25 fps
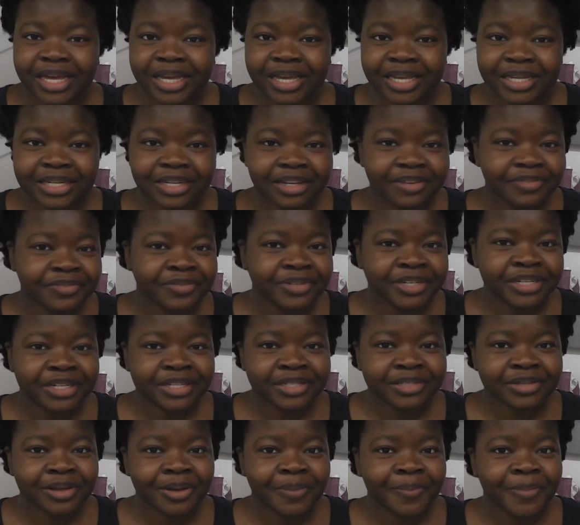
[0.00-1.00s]
It definitely
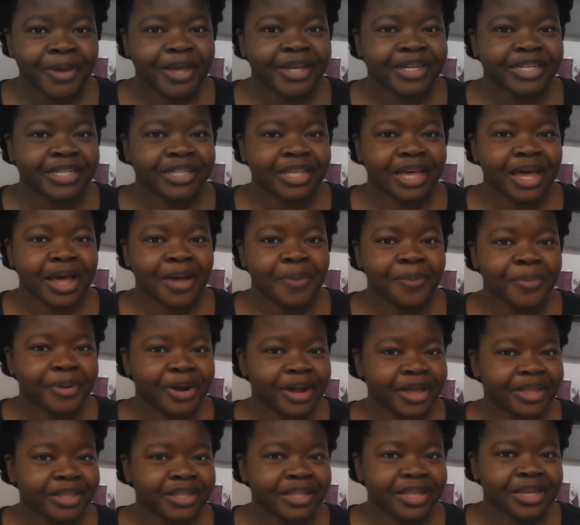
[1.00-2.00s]
doesn't compare to that, but
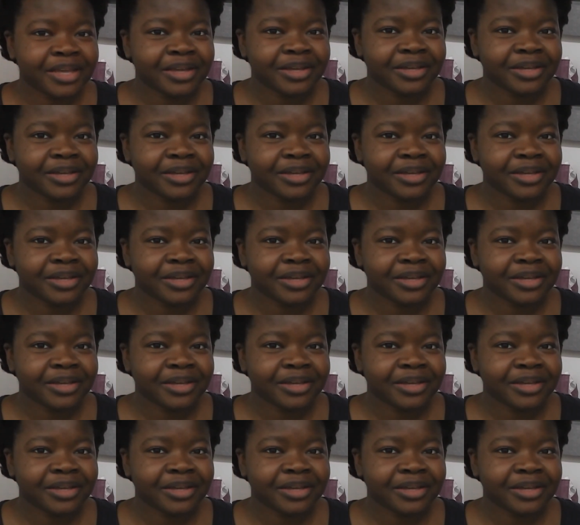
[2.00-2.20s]
I think